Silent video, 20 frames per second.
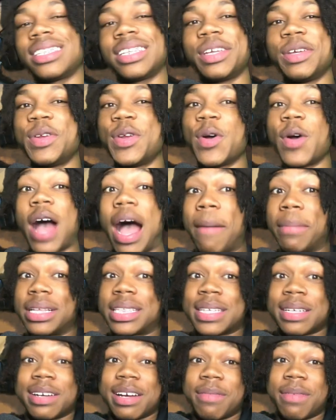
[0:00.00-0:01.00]
You know, I'ma
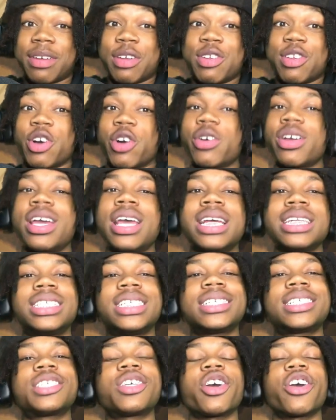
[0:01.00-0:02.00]
turn, you know,
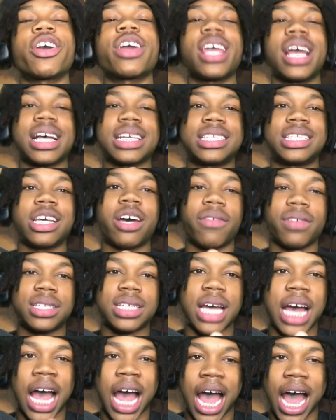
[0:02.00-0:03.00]
just turn yourself
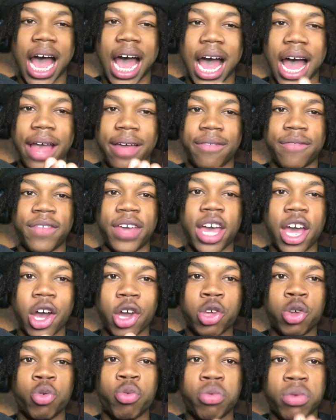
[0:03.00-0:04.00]
into a high
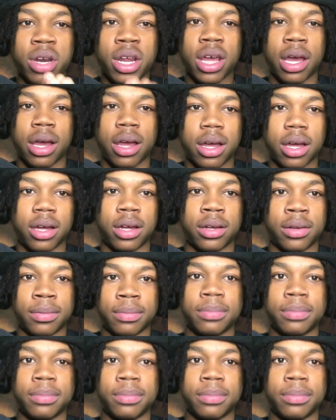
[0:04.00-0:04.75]
value nigga.